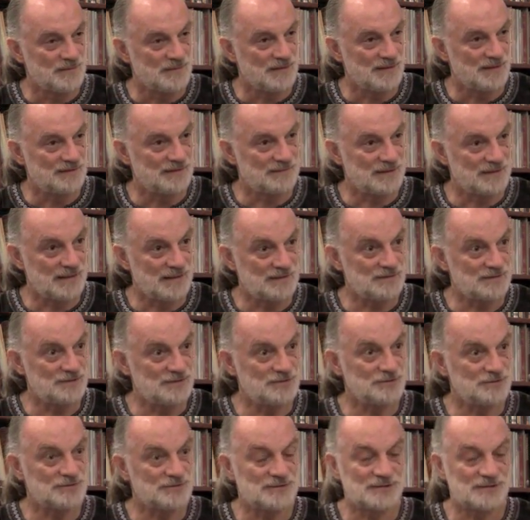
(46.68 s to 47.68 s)
And then
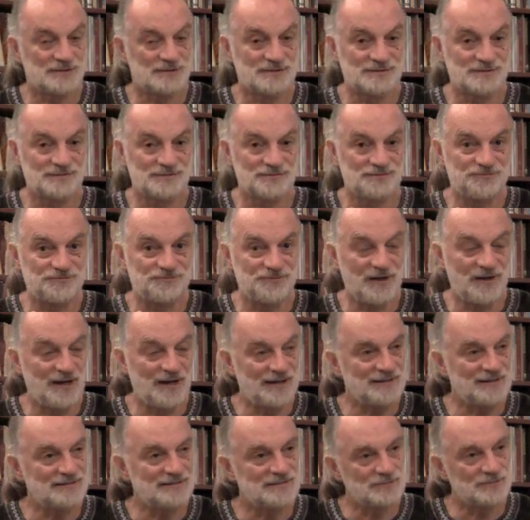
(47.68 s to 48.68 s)
you can
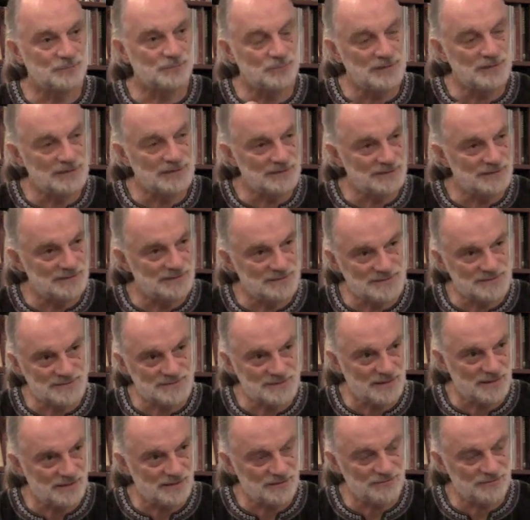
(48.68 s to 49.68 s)
find the will
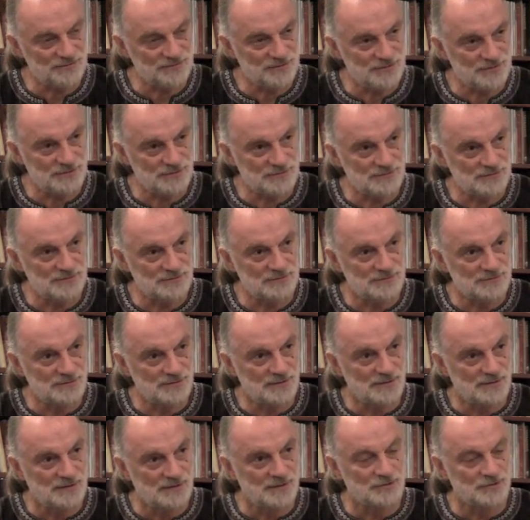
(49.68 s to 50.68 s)
inside of you
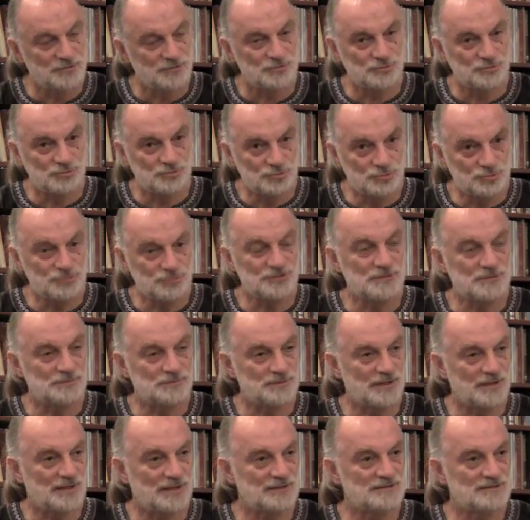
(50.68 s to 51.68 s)
to do the
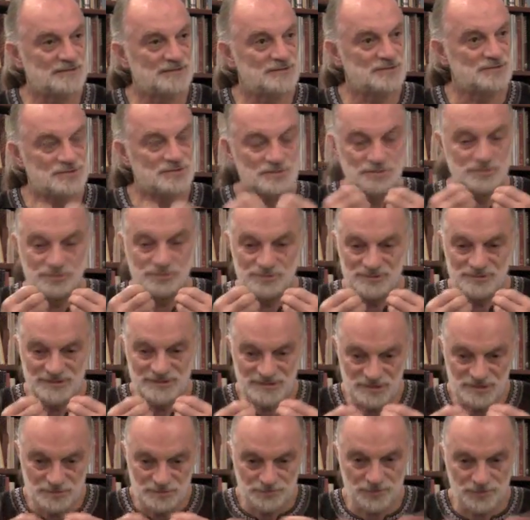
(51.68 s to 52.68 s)
practice to
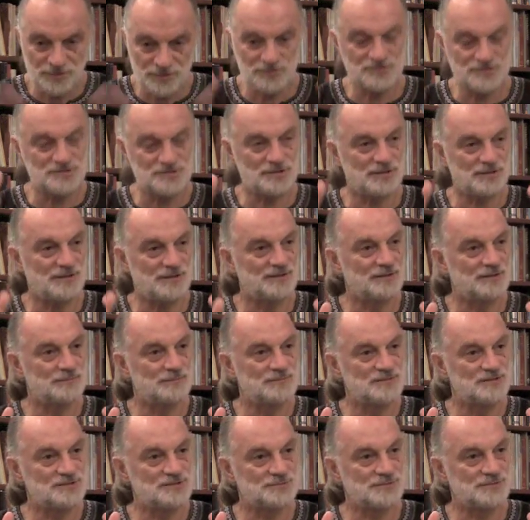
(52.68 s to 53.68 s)
disperse all the
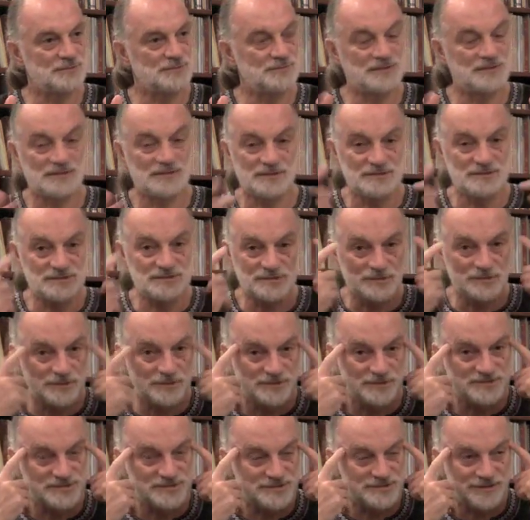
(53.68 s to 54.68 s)
misery, because it
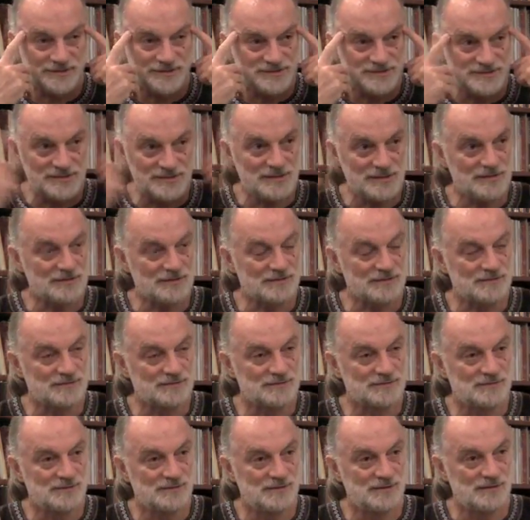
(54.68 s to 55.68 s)
all starts here.
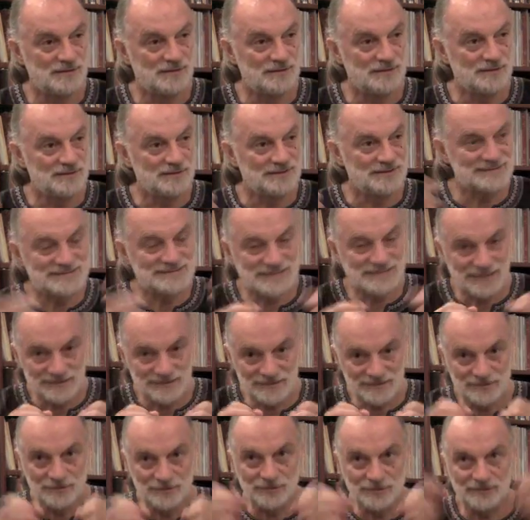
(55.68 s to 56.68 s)
It's
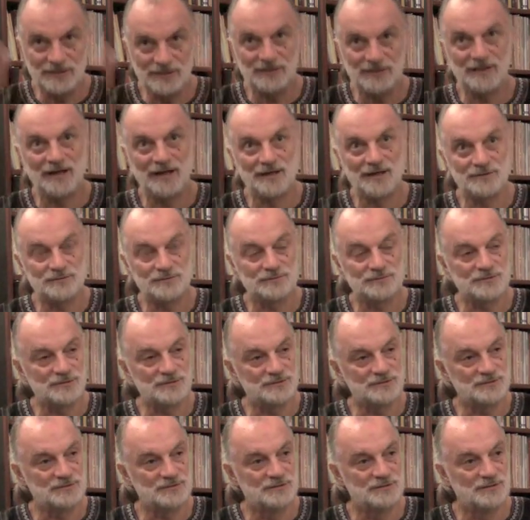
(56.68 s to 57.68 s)
that looking
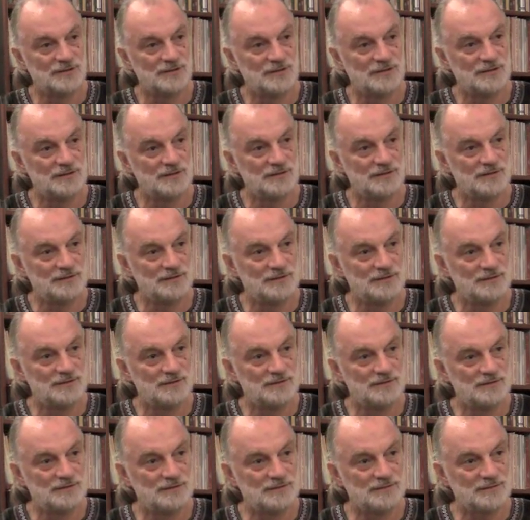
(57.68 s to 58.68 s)
outward,
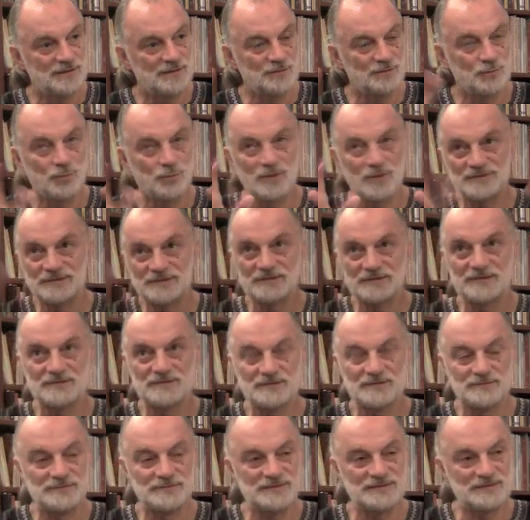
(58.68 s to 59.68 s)
that wanting it
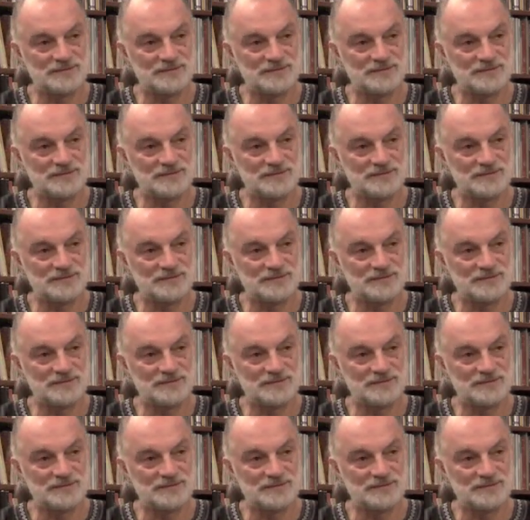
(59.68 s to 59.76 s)
to be